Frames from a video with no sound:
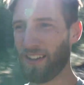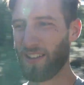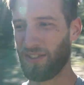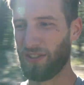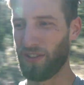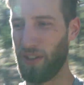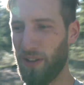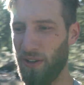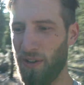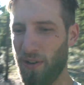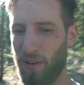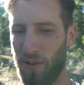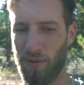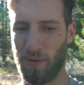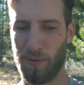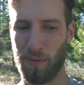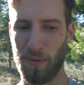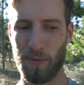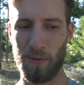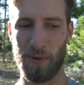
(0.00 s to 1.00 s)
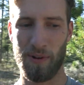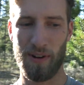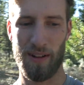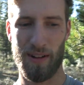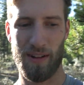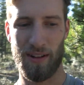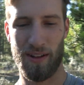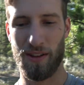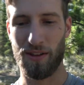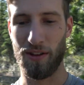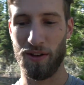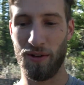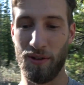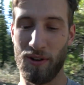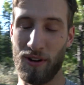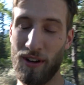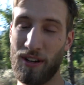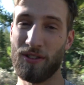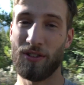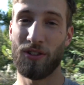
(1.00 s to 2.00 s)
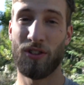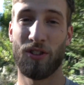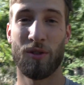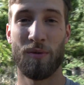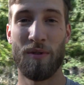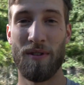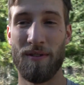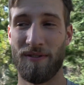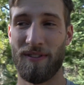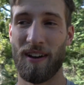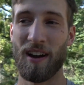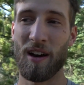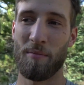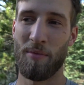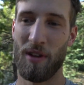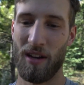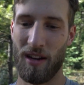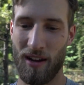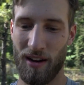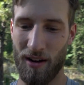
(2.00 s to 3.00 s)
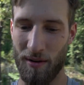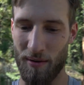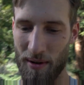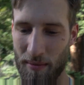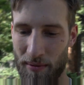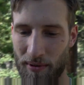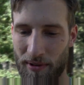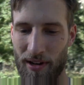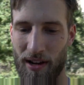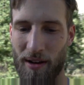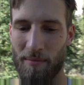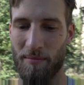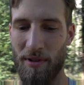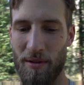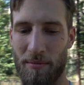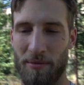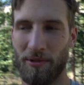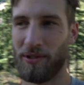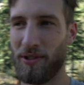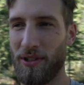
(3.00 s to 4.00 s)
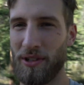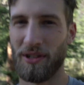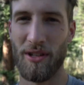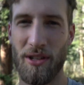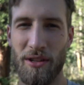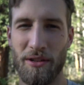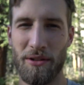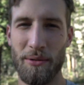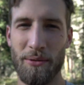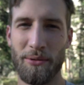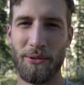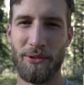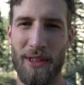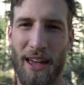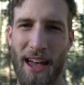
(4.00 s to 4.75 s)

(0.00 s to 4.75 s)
So although there is a sweet fire pit here, we will not be able to use